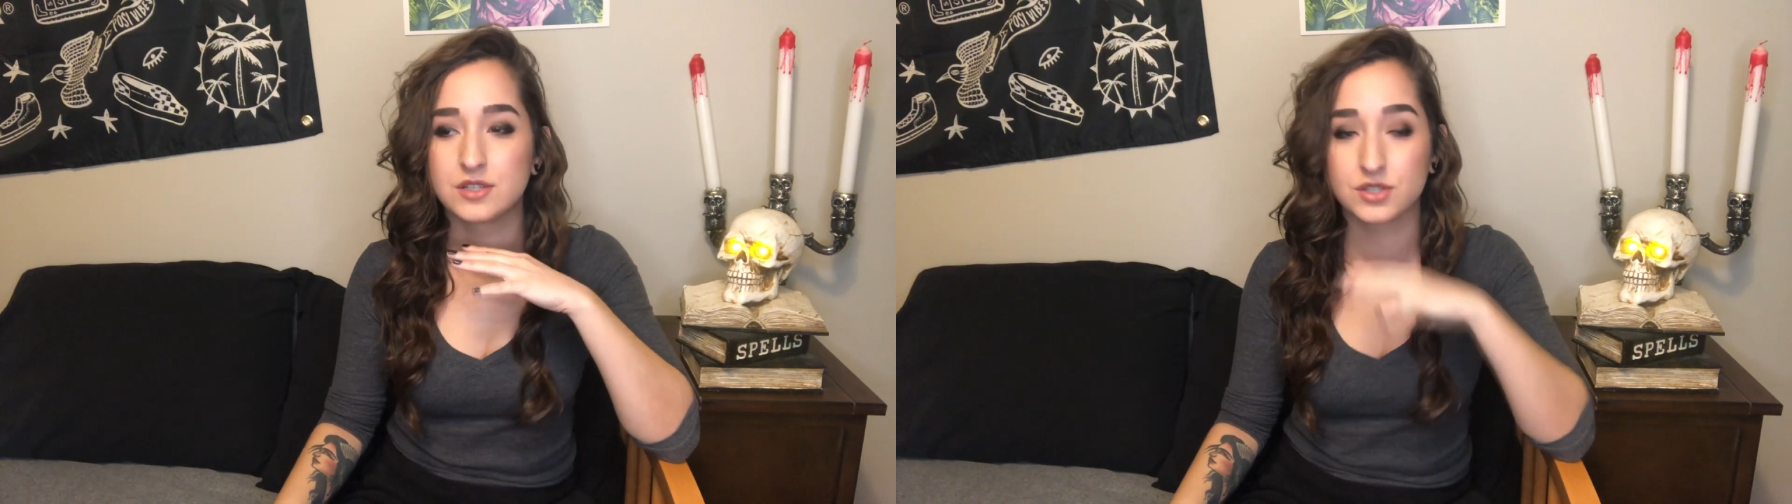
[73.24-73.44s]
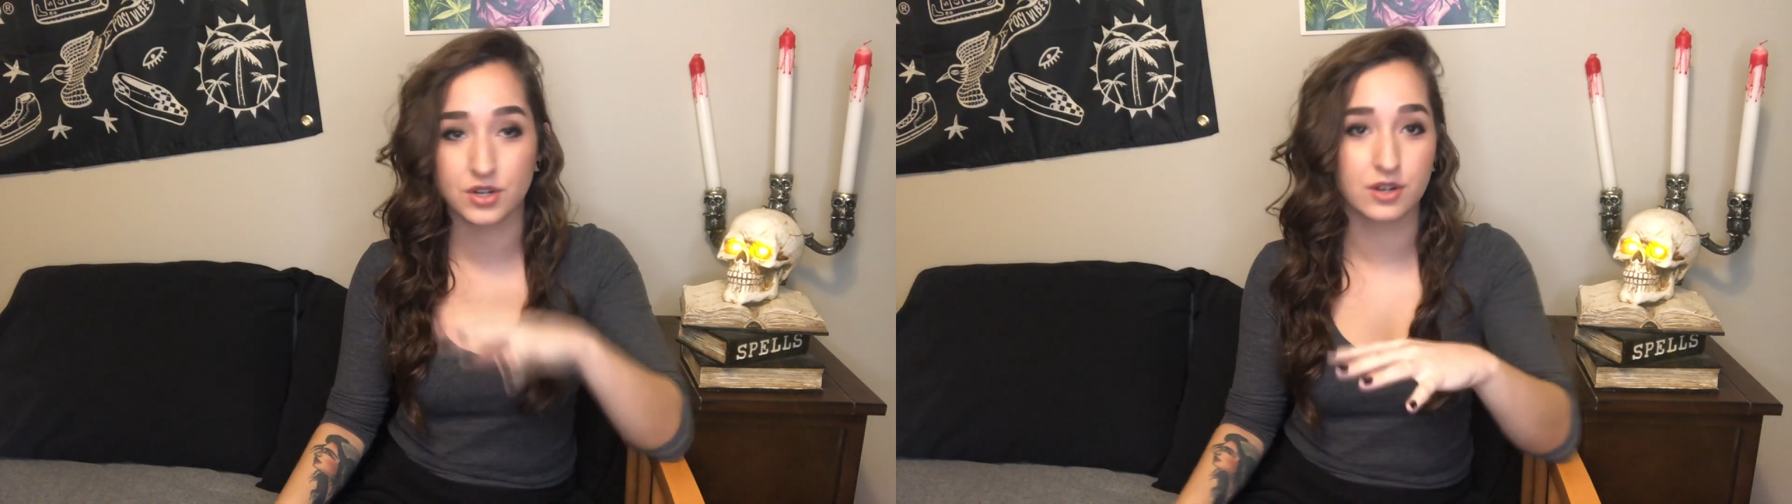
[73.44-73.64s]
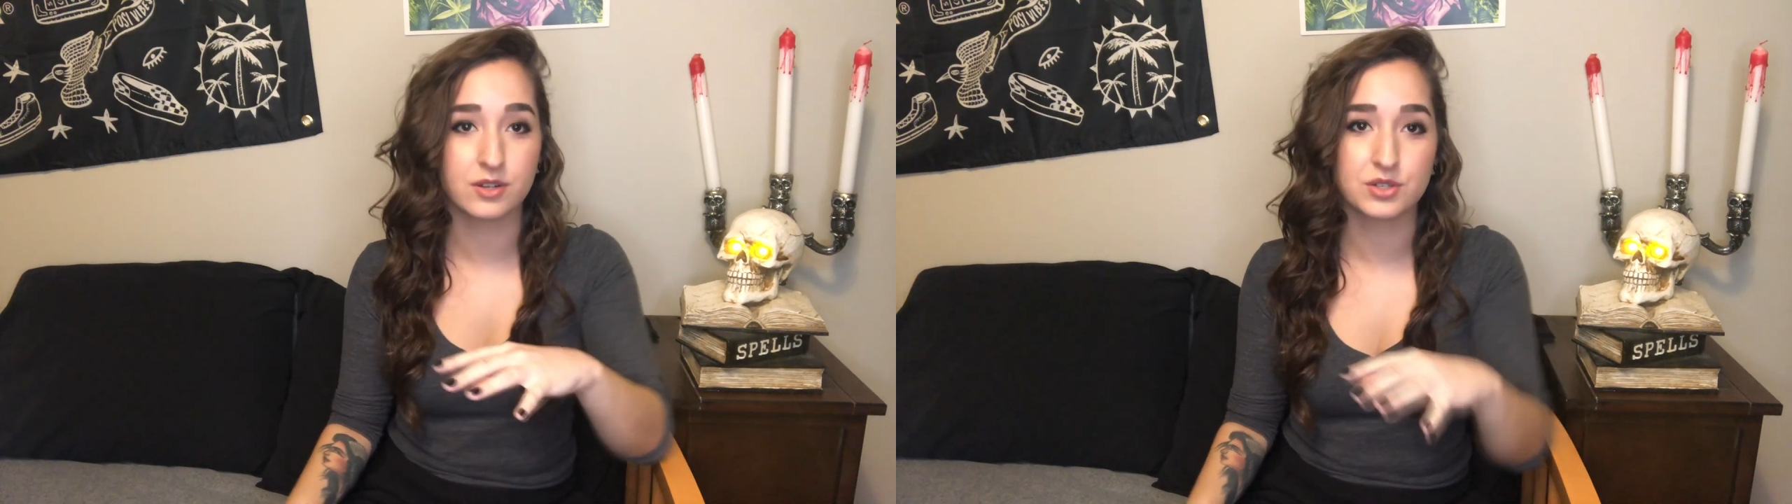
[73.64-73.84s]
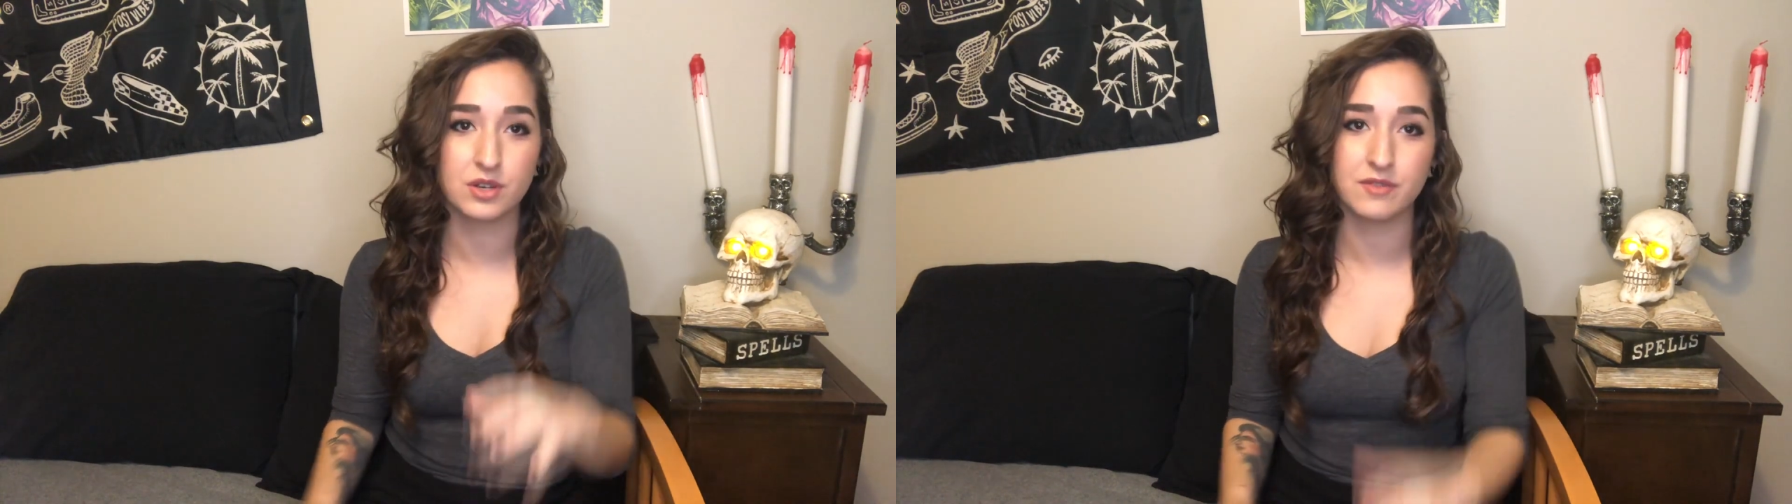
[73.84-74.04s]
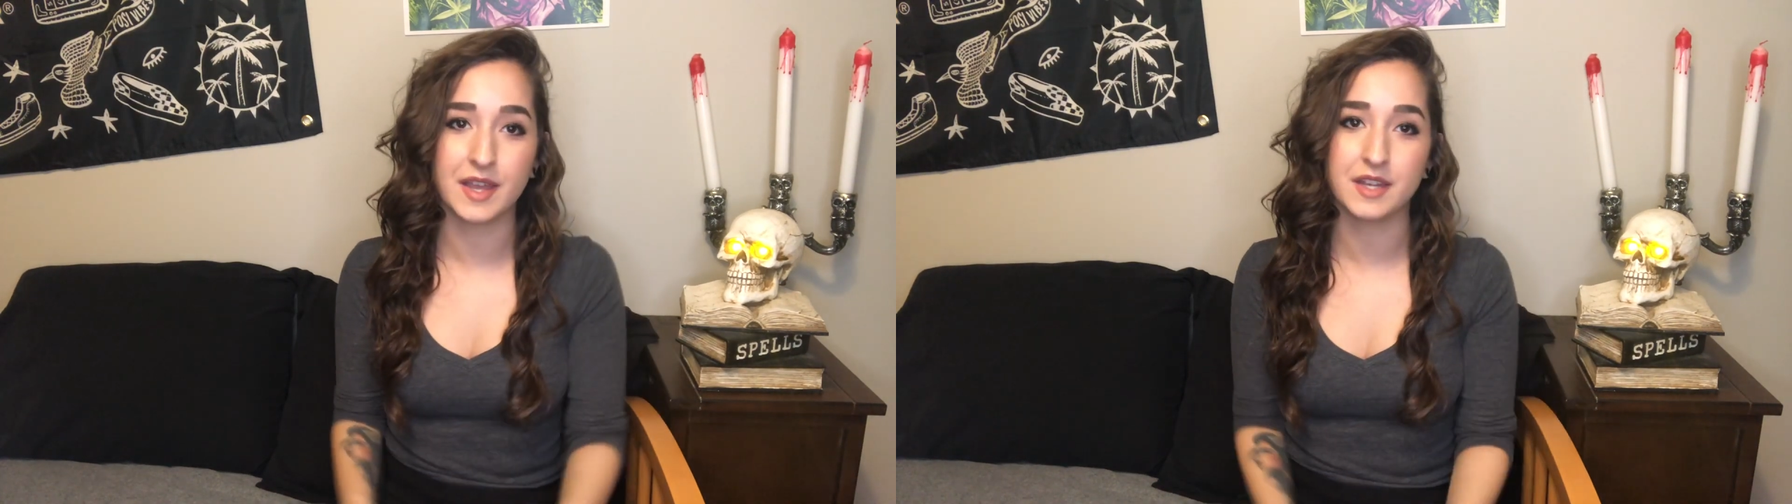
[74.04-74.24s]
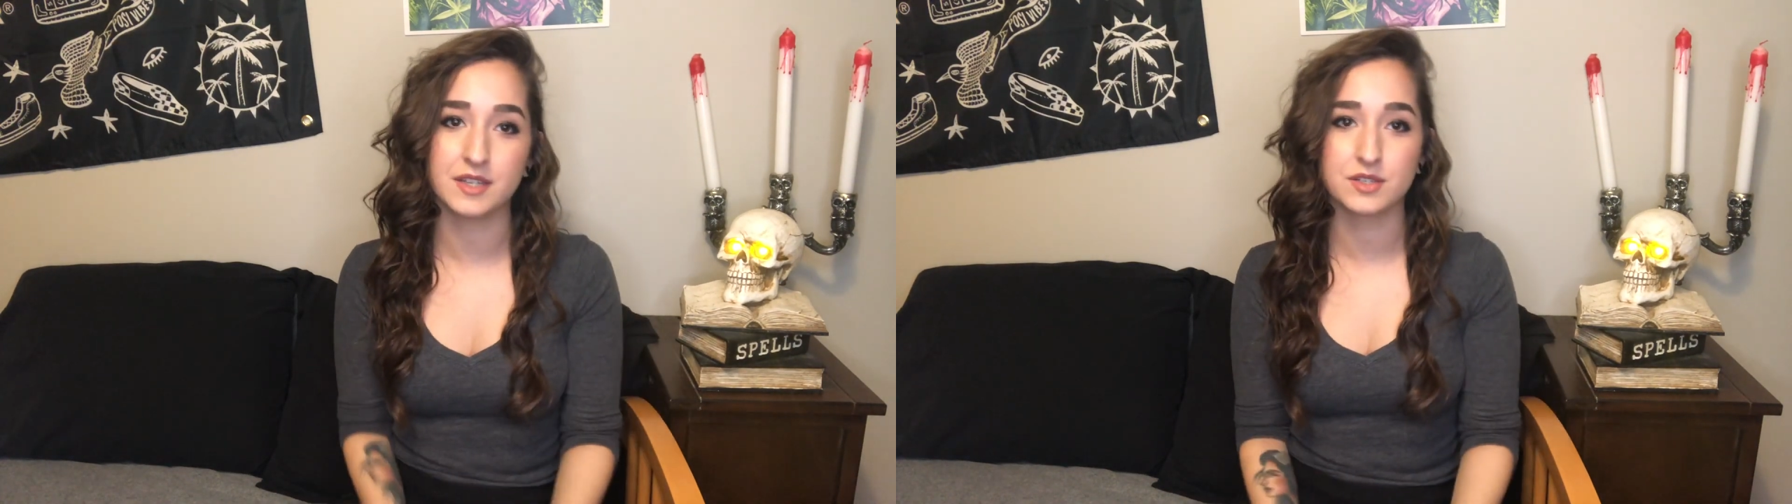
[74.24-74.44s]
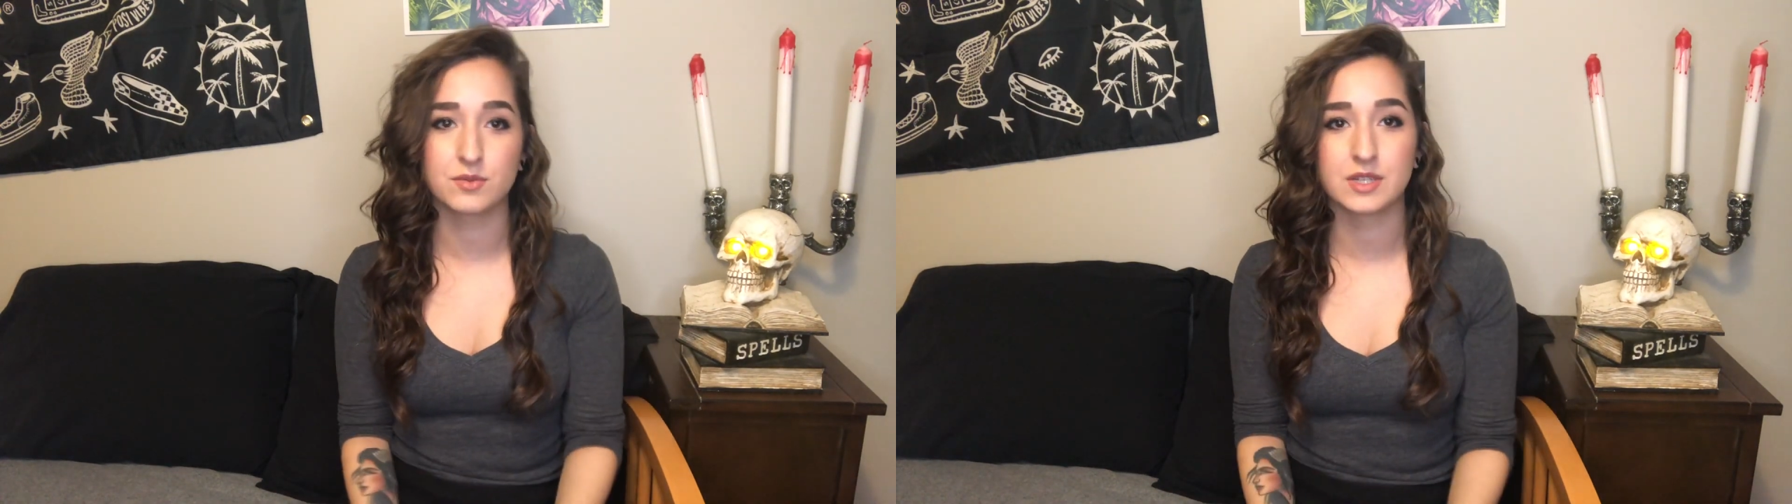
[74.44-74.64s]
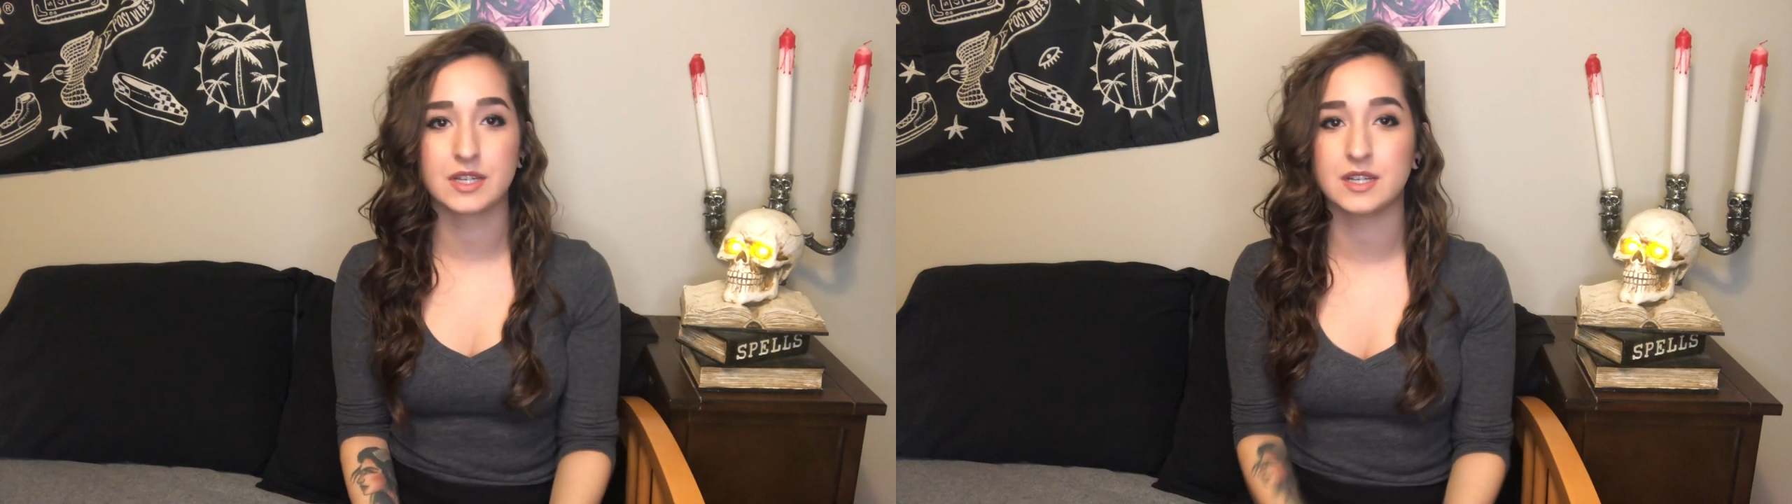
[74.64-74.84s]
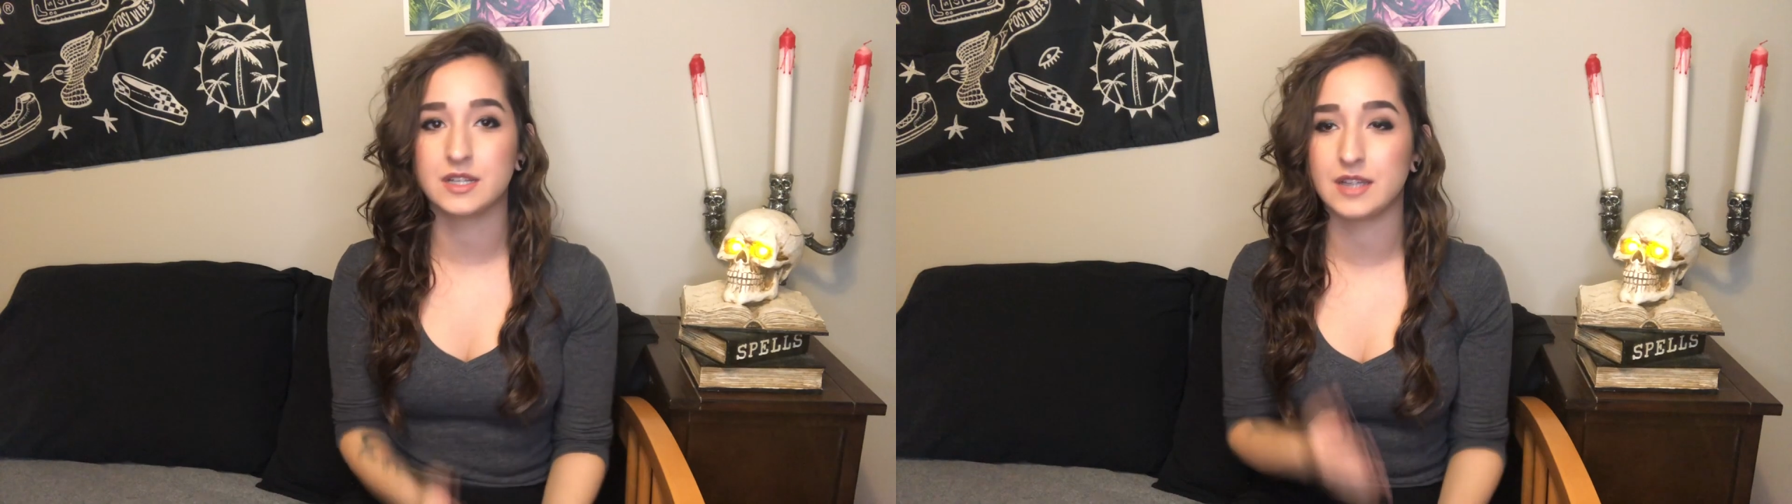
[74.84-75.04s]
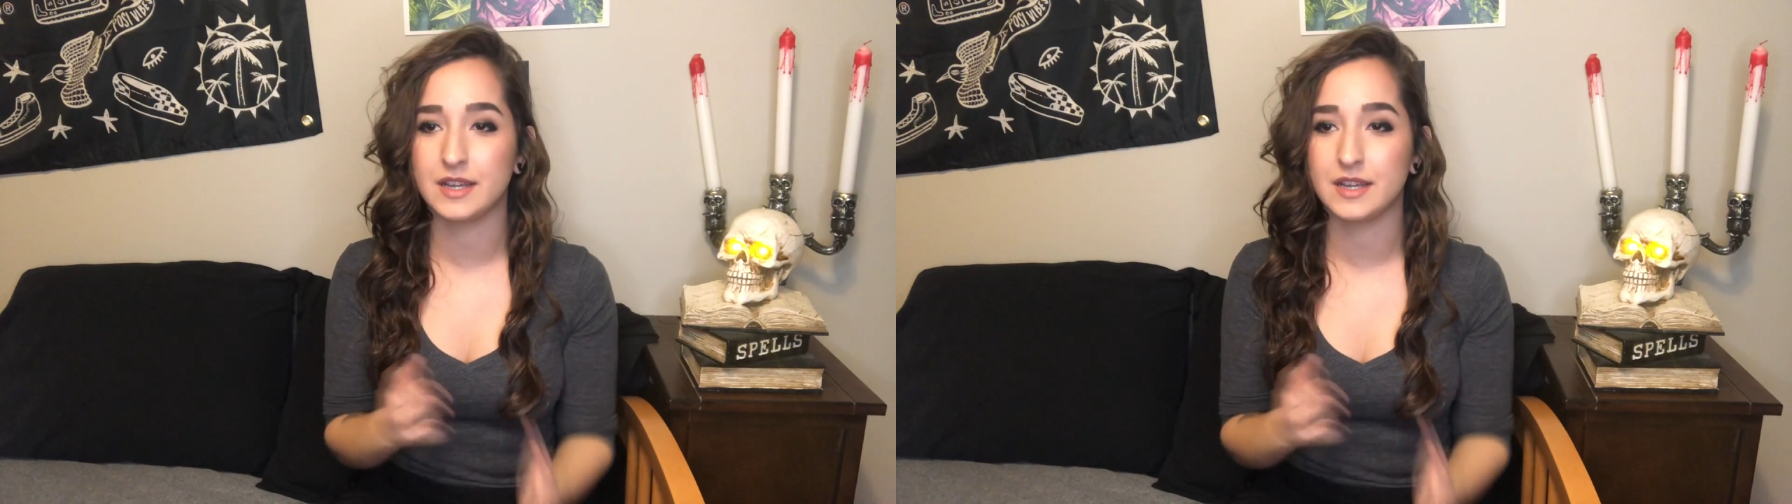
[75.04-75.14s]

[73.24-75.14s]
surge of 80s related,